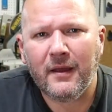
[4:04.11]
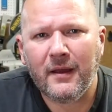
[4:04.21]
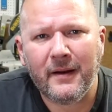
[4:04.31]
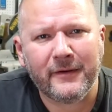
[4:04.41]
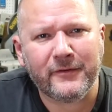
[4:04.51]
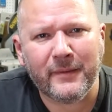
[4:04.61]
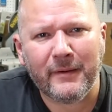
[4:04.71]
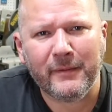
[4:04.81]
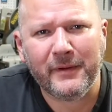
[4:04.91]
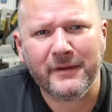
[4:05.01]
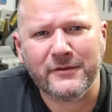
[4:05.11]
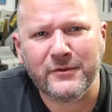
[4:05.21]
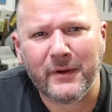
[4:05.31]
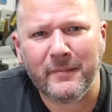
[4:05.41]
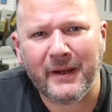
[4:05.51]
Alright, so I really
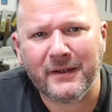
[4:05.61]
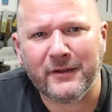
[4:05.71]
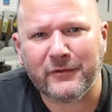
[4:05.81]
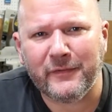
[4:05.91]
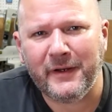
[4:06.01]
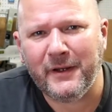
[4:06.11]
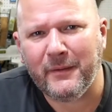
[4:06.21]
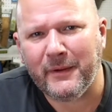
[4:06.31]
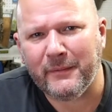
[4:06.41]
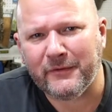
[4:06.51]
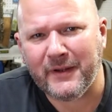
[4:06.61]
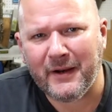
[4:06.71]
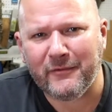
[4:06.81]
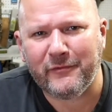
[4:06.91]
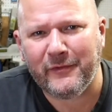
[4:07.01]
enjoyed making this video, and it was
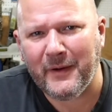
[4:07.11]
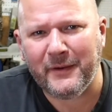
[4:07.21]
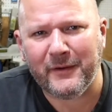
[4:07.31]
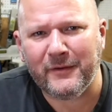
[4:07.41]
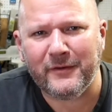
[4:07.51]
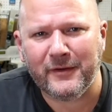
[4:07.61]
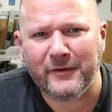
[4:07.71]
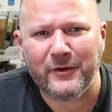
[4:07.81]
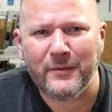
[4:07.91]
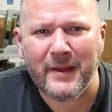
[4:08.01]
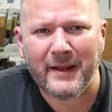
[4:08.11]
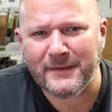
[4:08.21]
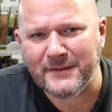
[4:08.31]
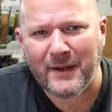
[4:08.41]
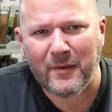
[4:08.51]
kind of fun to do that
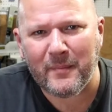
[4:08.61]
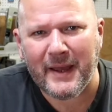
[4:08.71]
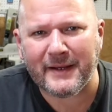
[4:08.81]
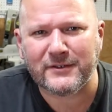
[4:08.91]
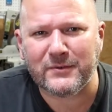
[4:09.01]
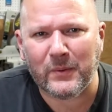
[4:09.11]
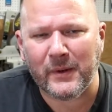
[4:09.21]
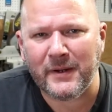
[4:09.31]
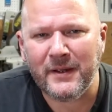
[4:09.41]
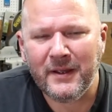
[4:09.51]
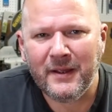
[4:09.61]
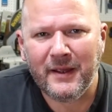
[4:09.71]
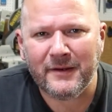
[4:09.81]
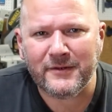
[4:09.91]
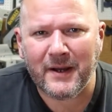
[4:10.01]
and tell the backstory.
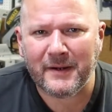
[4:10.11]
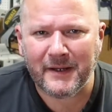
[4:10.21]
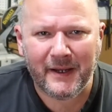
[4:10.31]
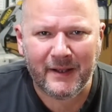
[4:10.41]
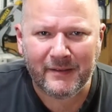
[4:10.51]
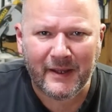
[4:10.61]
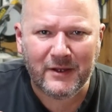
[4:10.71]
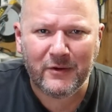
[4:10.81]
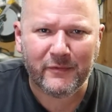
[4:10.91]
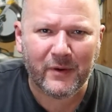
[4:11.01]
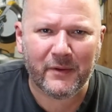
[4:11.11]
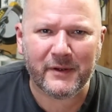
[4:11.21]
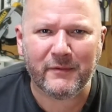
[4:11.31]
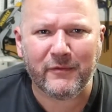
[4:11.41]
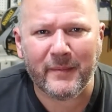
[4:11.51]
And John, again, thank you for all
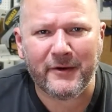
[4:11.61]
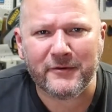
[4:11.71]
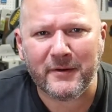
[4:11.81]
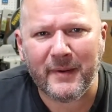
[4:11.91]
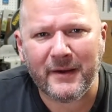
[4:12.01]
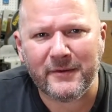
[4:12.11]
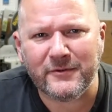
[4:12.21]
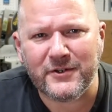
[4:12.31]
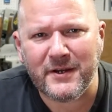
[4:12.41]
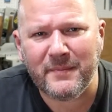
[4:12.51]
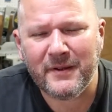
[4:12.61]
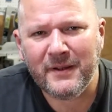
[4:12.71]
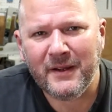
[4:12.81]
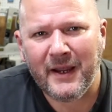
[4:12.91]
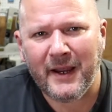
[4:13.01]
the information about your Jeep
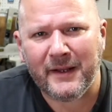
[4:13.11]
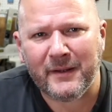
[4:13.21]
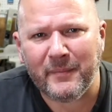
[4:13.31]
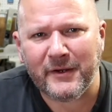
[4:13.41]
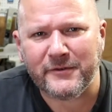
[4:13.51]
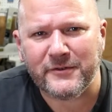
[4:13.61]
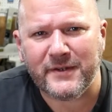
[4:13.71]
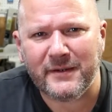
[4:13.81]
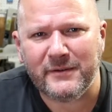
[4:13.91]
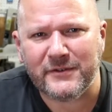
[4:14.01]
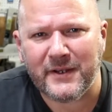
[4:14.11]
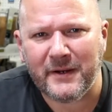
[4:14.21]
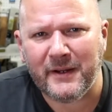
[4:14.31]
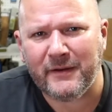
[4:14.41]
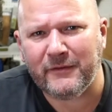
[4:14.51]
and the pictures that you
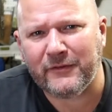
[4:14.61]
sent in.